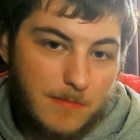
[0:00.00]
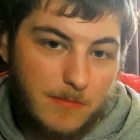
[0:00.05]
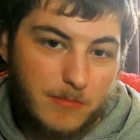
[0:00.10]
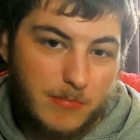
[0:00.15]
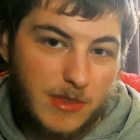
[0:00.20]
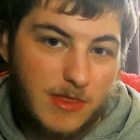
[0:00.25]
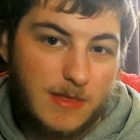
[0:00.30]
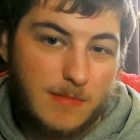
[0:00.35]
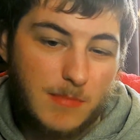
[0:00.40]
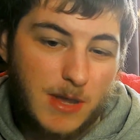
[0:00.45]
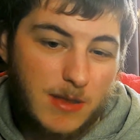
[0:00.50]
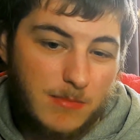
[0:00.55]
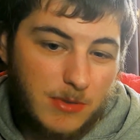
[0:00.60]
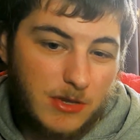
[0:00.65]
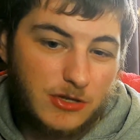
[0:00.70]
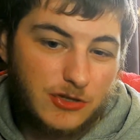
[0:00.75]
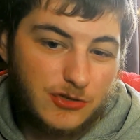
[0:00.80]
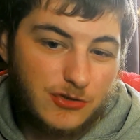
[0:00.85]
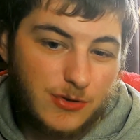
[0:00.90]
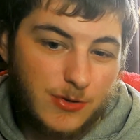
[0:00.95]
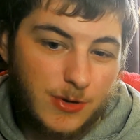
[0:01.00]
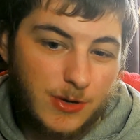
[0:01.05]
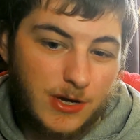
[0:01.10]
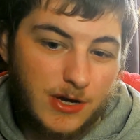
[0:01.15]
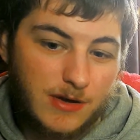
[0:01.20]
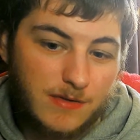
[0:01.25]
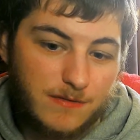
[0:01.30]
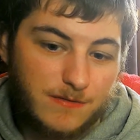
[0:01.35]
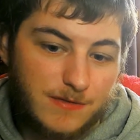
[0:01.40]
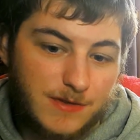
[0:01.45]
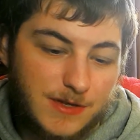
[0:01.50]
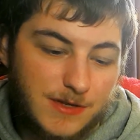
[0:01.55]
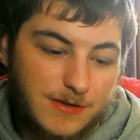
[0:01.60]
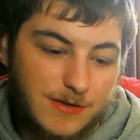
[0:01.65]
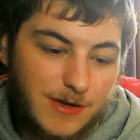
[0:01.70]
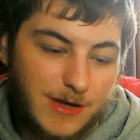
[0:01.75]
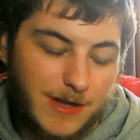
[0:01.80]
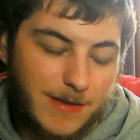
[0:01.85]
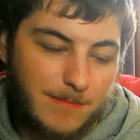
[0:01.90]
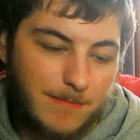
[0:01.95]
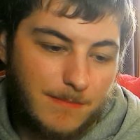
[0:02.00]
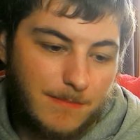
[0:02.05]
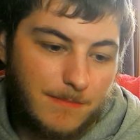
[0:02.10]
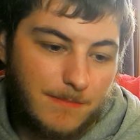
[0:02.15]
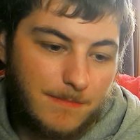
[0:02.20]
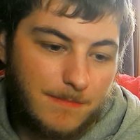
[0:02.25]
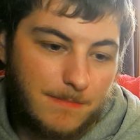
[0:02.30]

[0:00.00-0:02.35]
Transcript: but they might be strong enough to